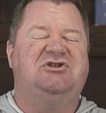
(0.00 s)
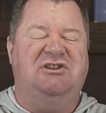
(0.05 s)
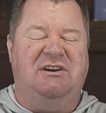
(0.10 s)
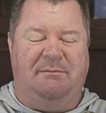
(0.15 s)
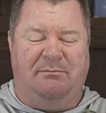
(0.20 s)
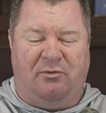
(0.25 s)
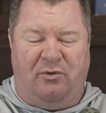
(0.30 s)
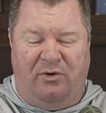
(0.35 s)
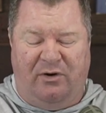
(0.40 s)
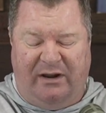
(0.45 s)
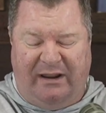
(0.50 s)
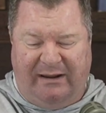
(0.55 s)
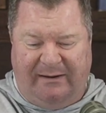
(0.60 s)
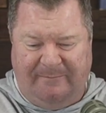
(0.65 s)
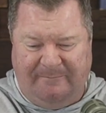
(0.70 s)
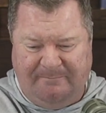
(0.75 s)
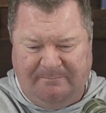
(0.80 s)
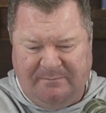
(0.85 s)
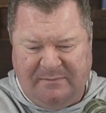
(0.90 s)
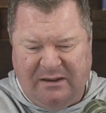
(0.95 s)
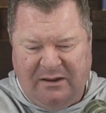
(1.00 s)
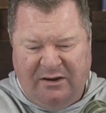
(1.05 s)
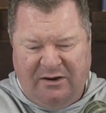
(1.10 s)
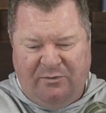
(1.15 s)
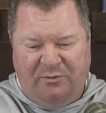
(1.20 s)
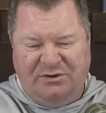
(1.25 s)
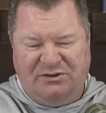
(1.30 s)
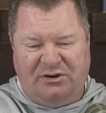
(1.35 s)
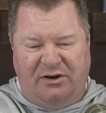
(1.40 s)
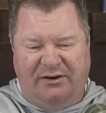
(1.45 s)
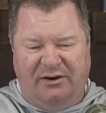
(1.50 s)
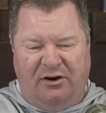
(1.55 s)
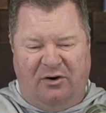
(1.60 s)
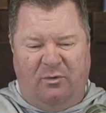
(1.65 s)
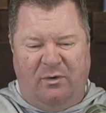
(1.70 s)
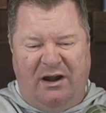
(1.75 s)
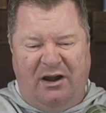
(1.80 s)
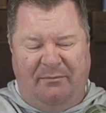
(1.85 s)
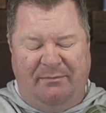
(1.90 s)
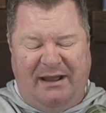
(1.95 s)
Chip Roy was on here a
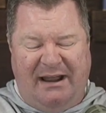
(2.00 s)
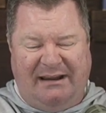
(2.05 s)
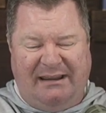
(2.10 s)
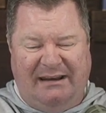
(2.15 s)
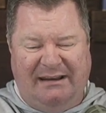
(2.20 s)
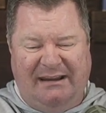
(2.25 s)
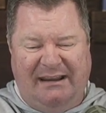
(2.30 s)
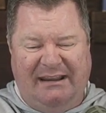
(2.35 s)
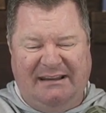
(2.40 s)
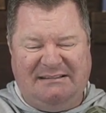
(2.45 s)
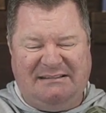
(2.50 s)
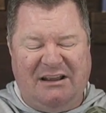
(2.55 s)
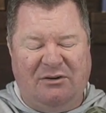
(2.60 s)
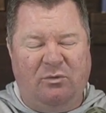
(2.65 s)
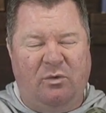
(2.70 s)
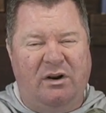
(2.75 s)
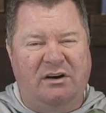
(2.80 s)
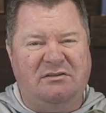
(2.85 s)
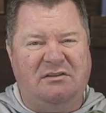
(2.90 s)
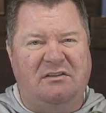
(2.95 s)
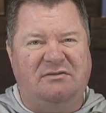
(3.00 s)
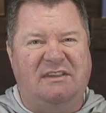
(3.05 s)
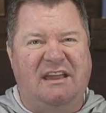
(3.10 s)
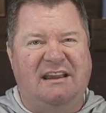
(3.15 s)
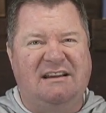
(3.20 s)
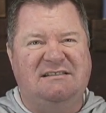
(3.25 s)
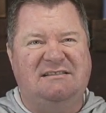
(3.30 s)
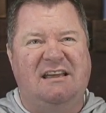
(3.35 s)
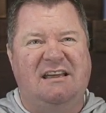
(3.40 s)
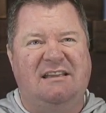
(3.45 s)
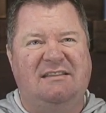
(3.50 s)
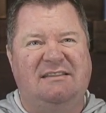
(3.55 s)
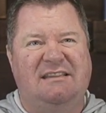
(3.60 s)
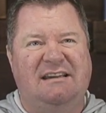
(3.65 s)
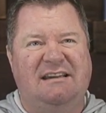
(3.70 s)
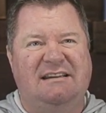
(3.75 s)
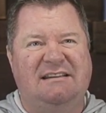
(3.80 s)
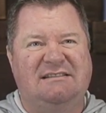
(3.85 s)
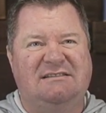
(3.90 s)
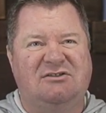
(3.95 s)
while back, and he said one of the things that
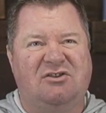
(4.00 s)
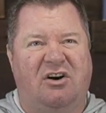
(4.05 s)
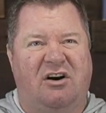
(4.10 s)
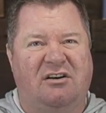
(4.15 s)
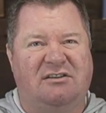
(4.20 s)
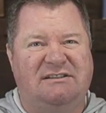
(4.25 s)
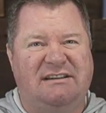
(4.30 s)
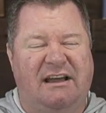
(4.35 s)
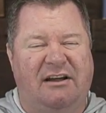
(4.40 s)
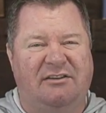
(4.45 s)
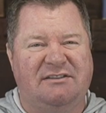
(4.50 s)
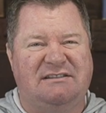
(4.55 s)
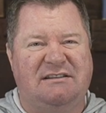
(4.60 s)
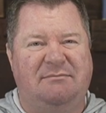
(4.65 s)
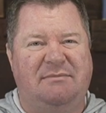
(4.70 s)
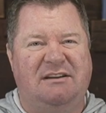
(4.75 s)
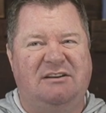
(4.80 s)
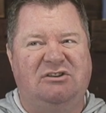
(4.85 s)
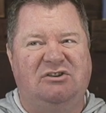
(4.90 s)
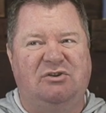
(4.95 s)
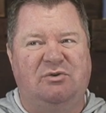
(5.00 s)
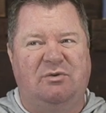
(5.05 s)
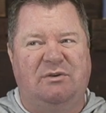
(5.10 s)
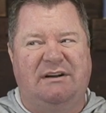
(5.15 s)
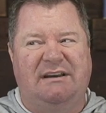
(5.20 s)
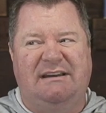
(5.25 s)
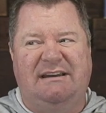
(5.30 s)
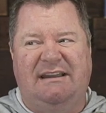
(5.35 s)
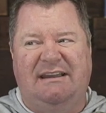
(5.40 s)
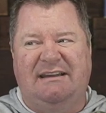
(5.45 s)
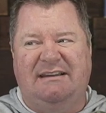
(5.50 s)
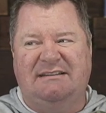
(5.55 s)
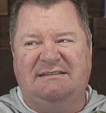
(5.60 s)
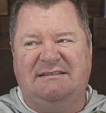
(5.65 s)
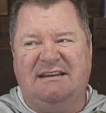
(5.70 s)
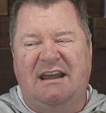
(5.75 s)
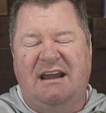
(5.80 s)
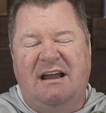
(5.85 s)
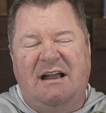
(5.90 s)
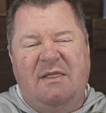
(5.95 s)
these cartels have been doing
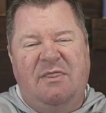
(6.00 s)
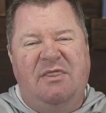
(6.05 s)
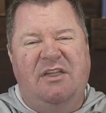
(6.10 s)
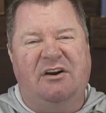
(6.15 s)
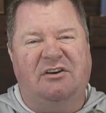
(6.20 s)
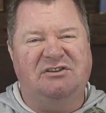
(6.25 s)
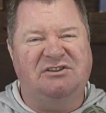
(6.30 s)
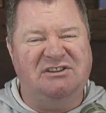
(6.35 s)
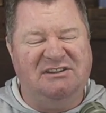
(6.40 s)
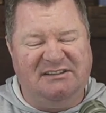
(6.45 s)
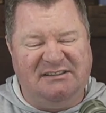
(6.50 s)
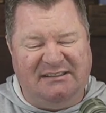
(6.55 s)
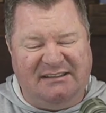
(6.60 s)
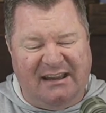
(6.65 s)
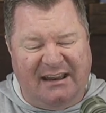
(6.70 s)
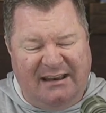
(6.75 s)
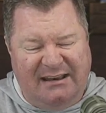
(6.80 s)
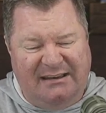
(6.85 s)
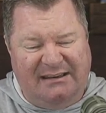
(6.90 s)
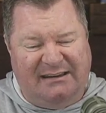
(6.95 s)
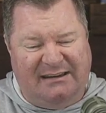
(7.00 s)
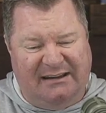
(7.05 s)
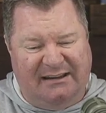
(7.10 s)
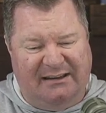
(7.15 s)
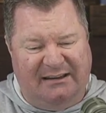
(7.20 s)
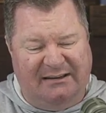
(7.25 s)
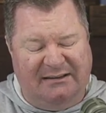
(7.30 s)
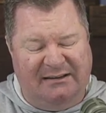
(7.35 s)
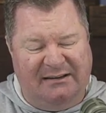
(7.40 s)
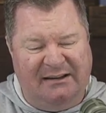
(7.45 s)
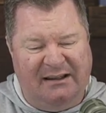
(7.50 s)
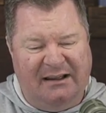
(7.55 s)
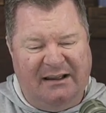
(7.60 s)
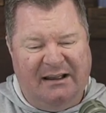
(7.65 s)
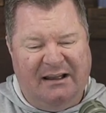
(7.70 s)
is they're sending